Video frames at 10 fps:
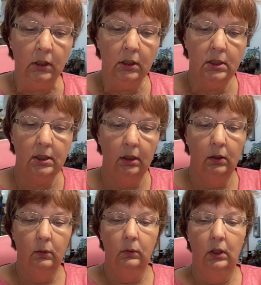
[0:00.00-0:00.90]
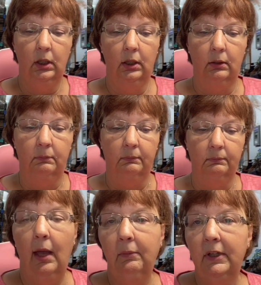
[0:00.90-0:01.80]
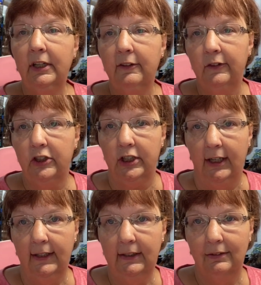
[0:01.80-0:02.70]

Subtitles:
So I'm going to give it a shot.